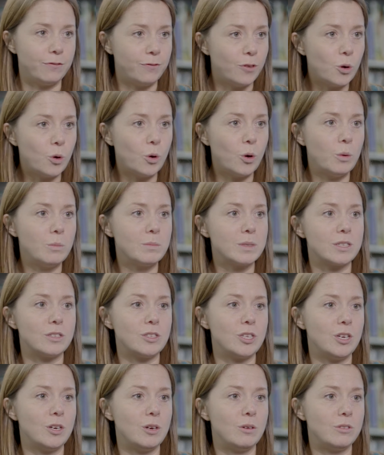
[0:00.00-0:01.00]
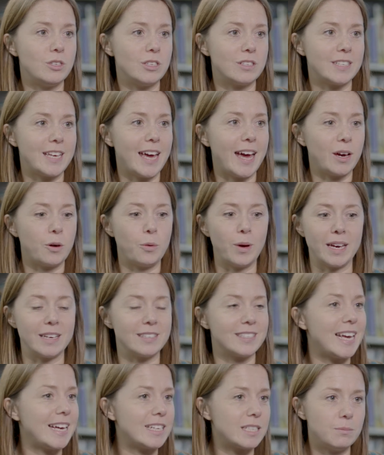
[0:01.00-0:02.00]
Forms to just get quick
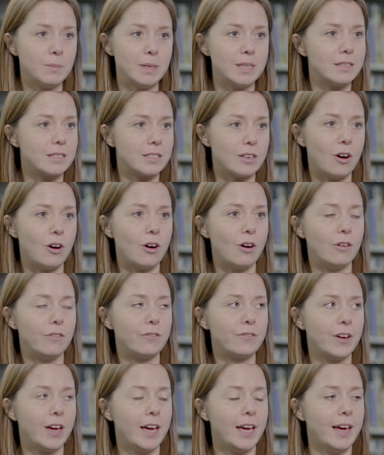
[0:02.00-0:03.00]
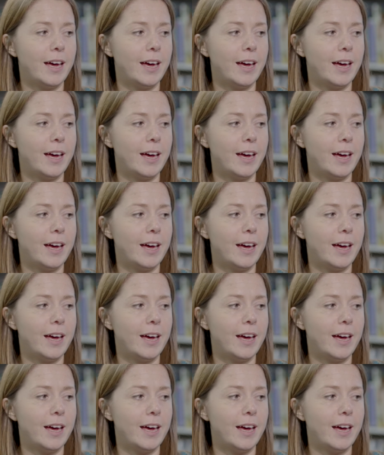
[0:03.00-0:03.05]
assessments of